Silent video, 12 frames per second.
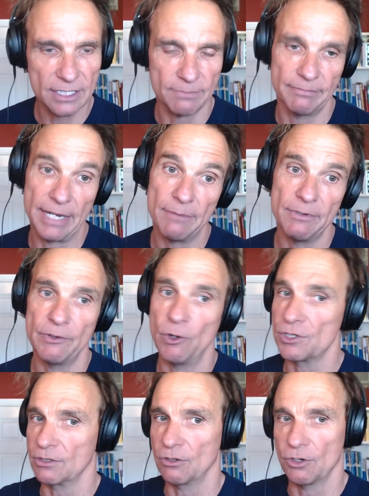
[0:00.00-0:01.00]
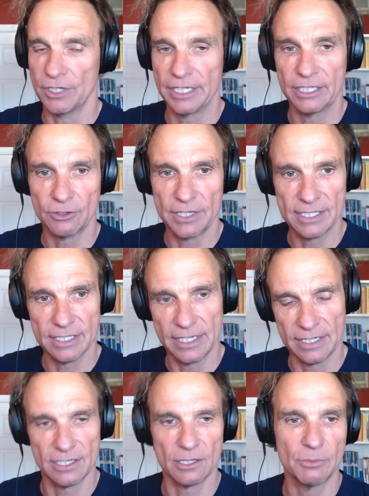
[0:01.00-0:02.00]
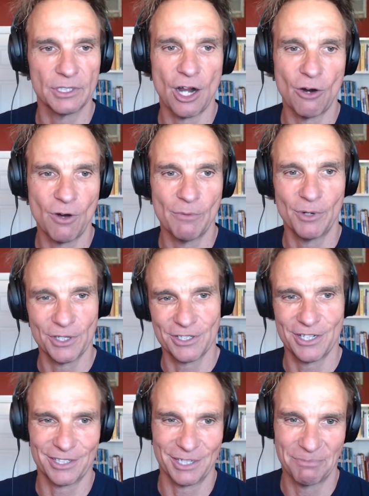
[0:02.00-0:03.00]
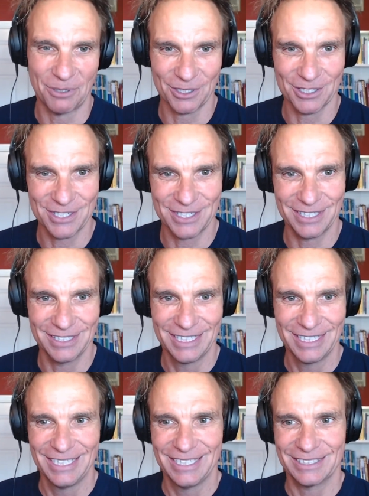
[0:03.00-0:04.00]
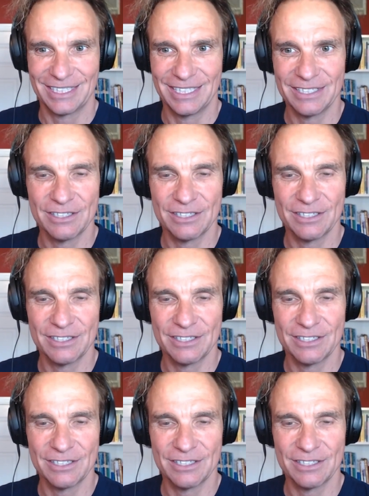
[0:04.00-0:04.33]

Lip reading: Maybe we're also going to increase it. That's a little bit our monetary policy, right?